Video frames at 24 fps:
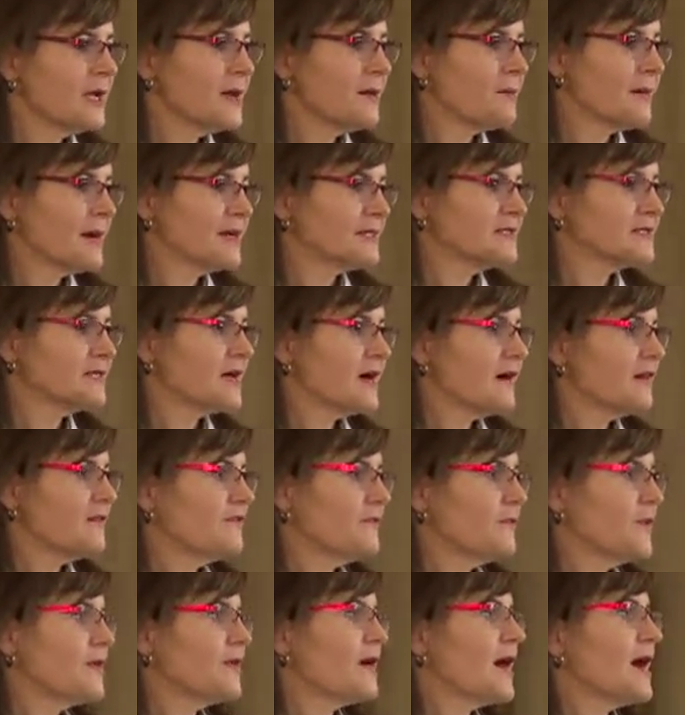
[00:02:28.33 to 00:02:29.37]
myself
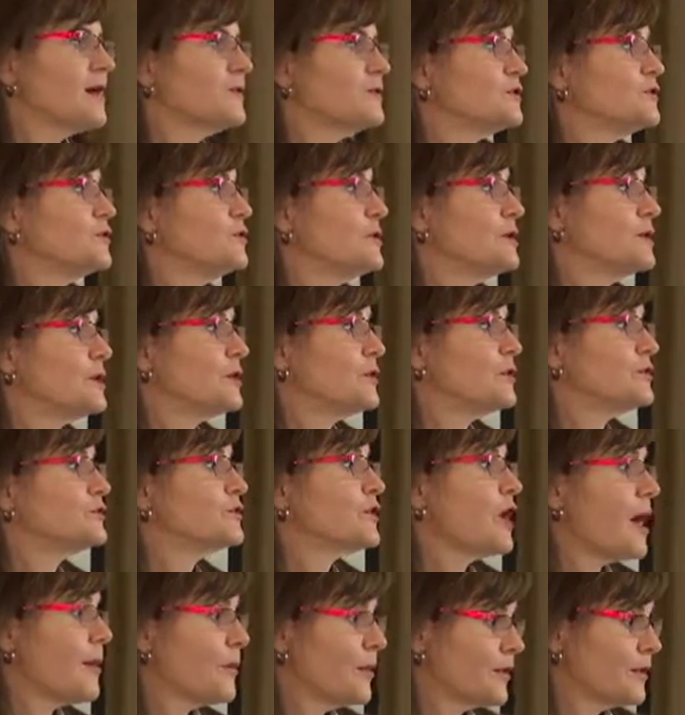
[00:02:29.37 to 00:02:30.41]
whether I was doing a good
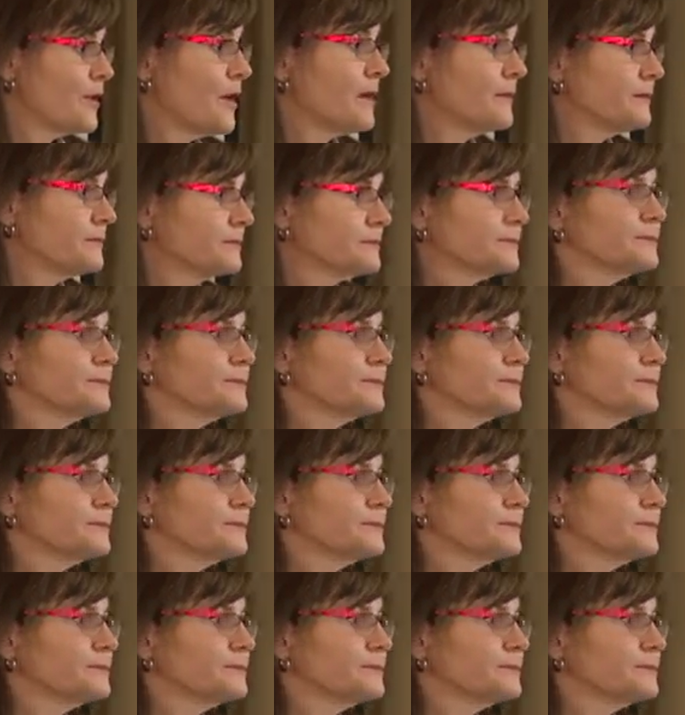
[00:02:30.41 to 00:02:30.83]
job or not.